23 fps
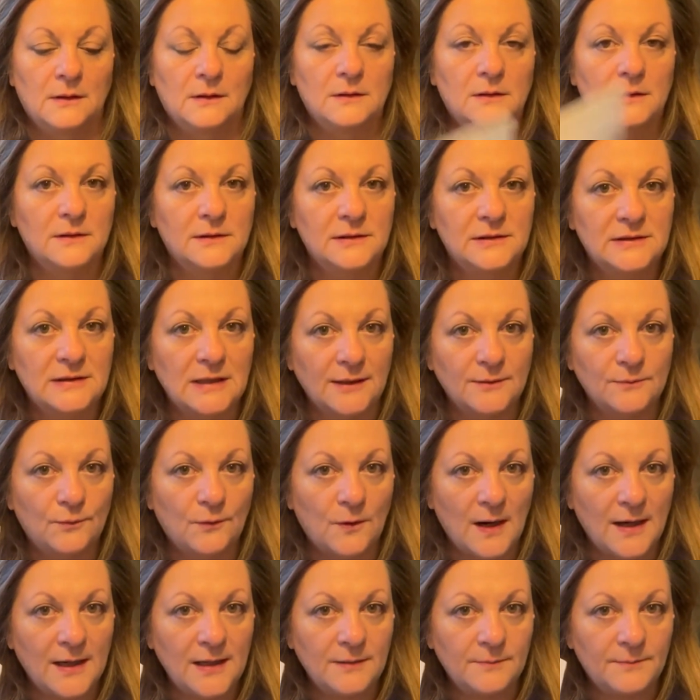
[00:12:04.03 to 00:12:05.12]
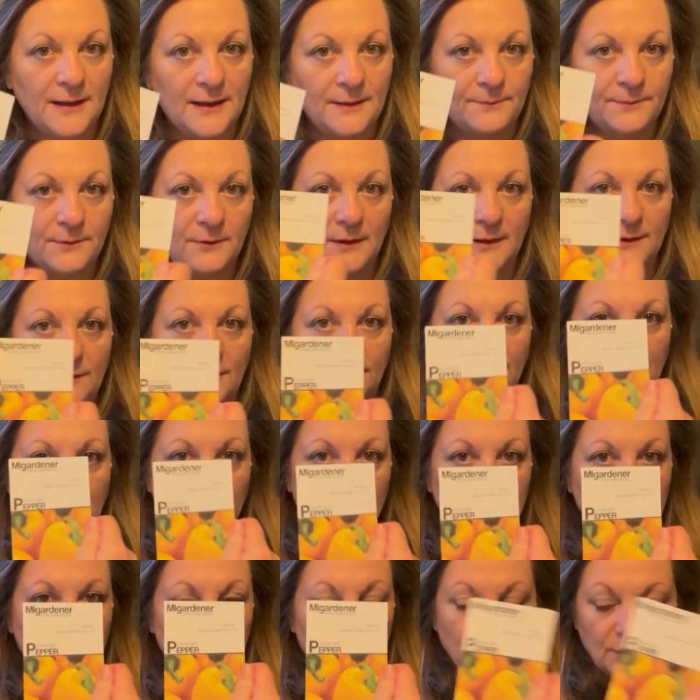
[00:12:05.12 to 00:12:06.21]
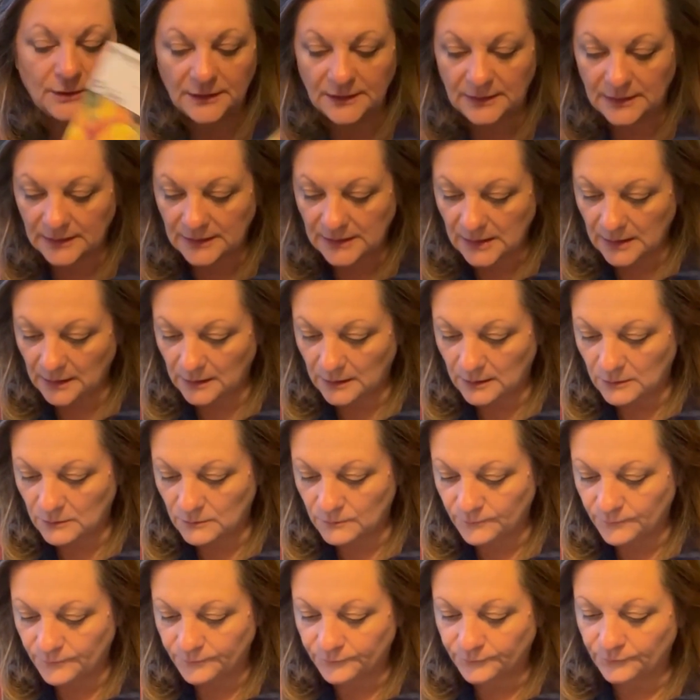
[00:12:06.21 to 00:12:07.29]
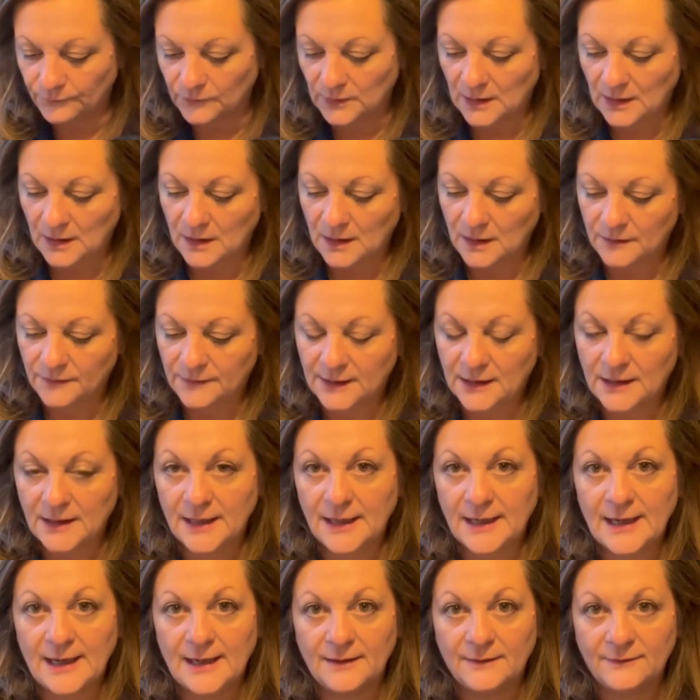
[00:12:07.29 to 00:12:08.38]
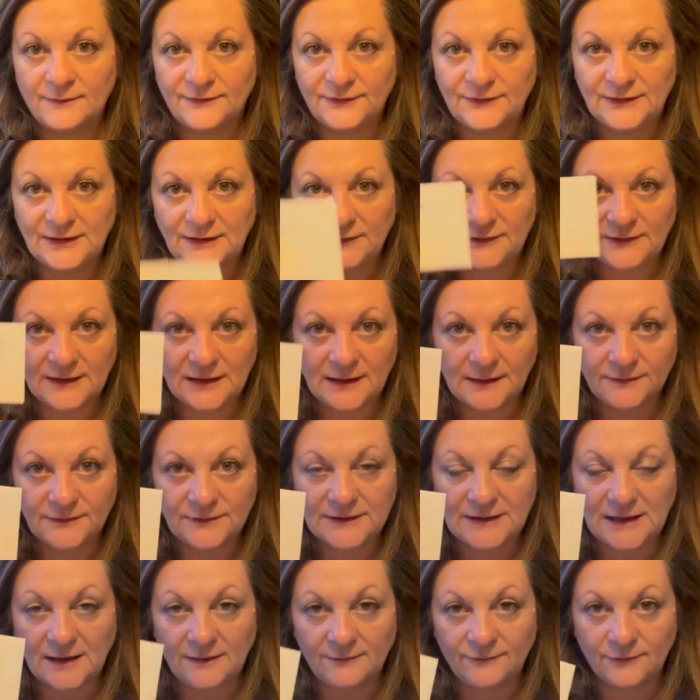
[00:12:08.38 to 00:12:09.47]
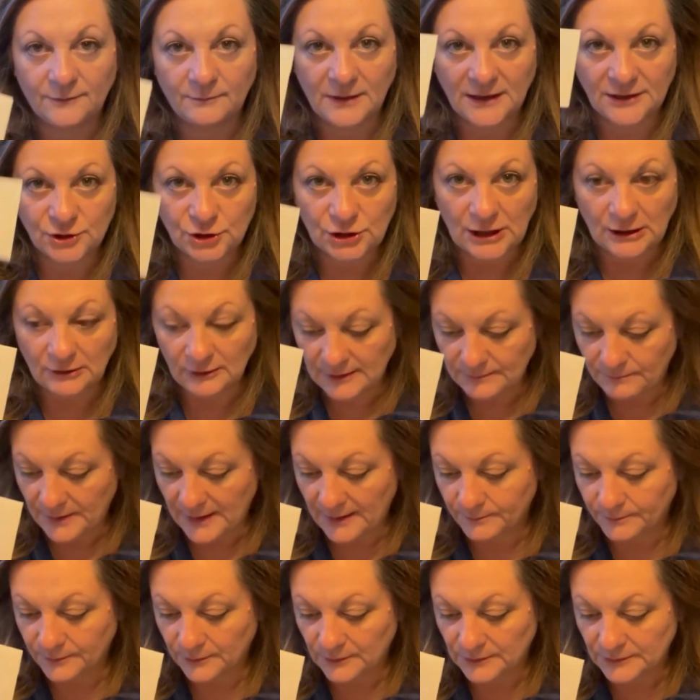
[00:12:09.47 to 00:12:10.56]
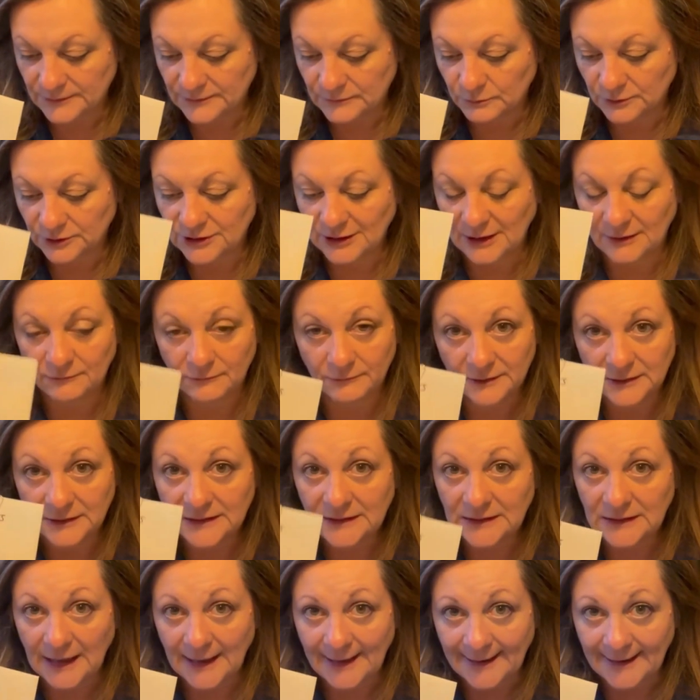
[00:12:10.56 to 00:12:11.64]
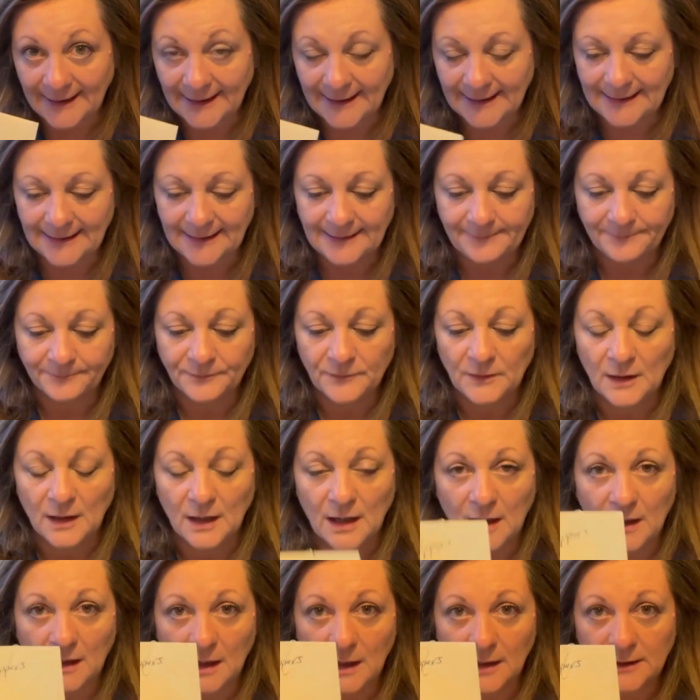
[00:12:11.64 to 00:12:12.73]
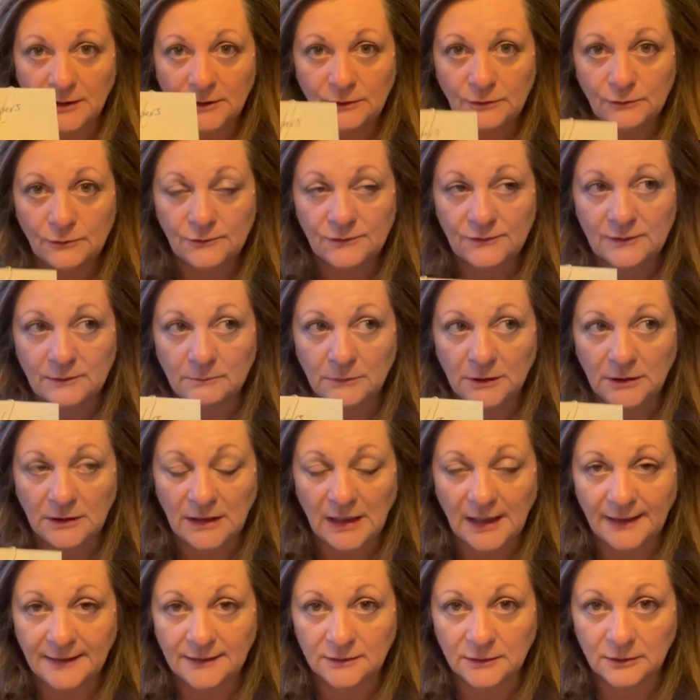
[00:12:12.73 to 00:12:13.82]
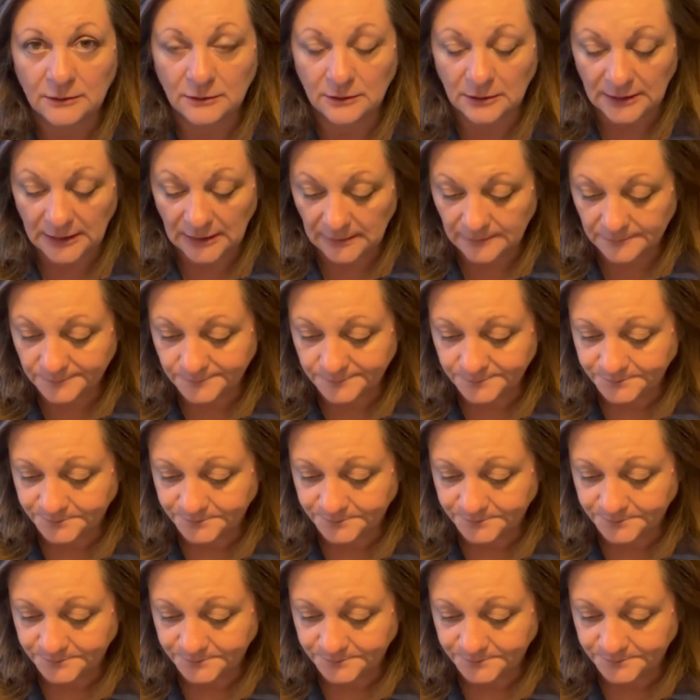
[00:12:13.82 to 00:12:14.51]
Sunbright pepper. I thought that was pretty, the yellow. Then I have seeds that I've saved from my cherry peppers, which I really like, and I use them a lot in cooking.